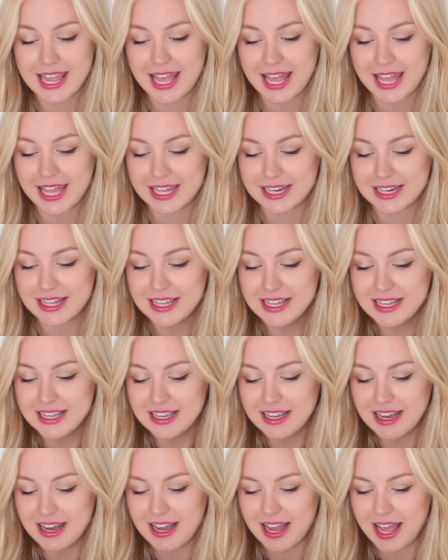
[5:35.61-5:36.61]
And
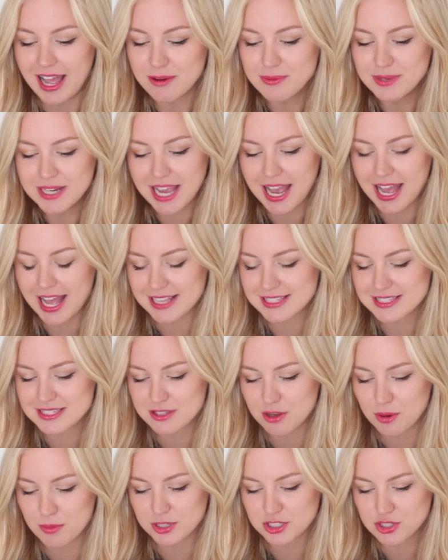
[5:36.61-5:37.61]
I really had
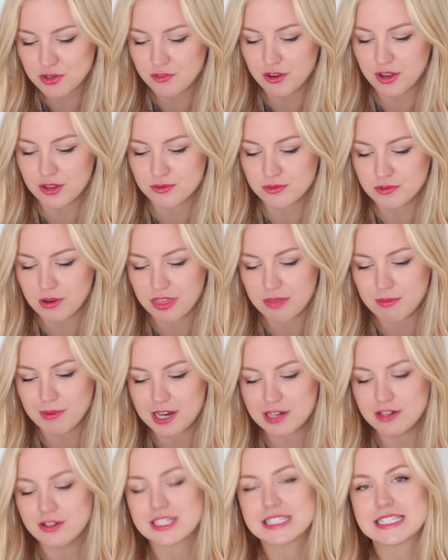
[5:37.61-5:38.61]
so much fun with
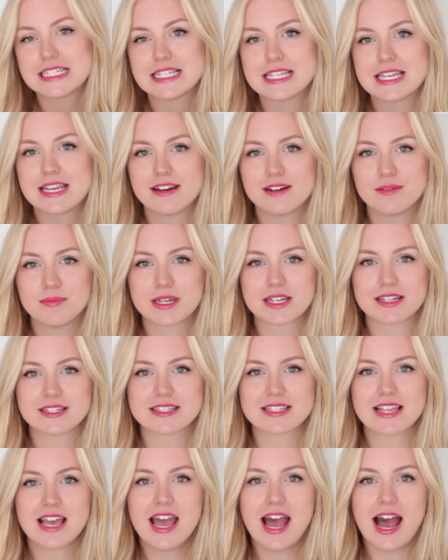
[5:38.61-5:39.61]
my look this year
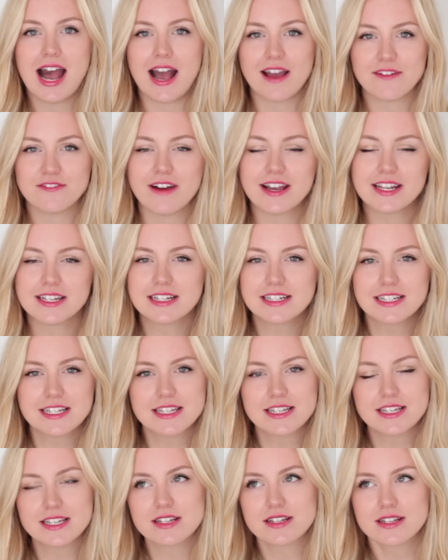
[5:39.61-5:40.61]
because I
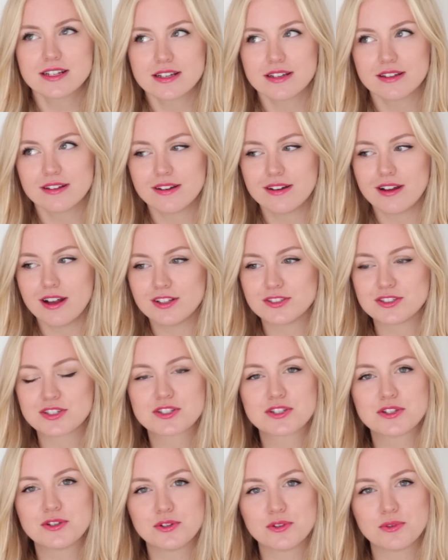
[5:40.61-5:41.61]
finally
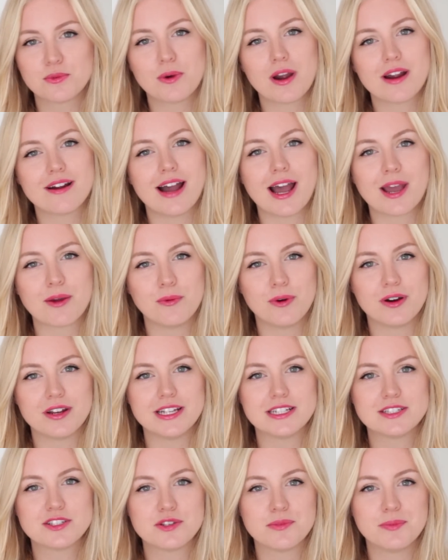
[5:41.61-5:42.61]
understood where I
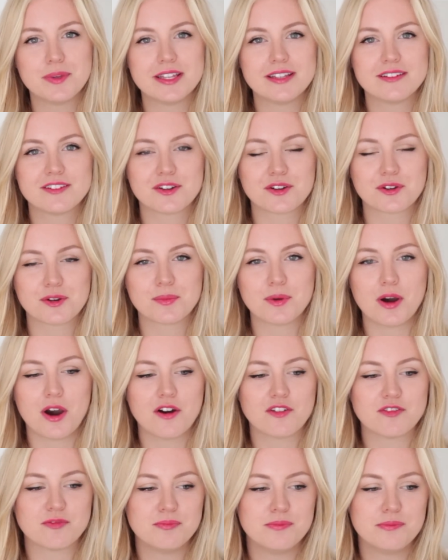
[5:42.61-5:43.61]
wanted to be in terms
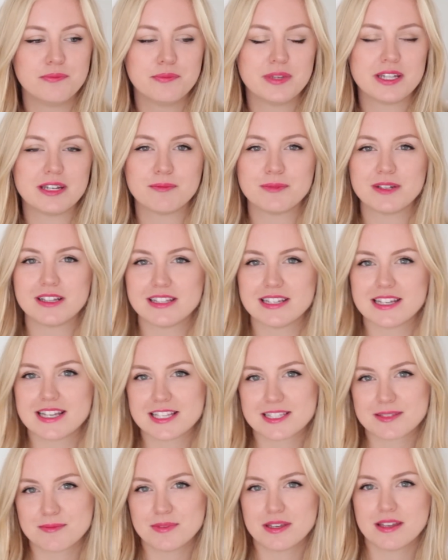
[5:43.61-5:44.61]
of
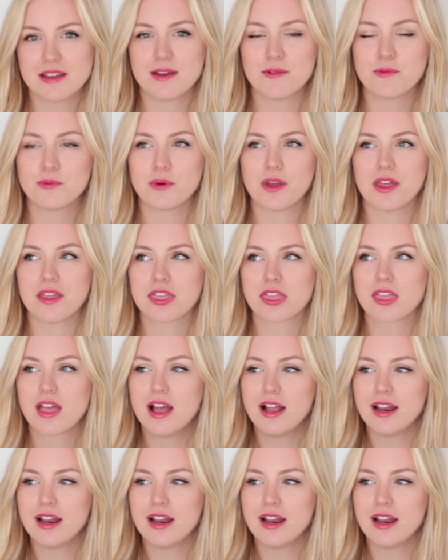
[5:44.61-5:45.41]
minimalism with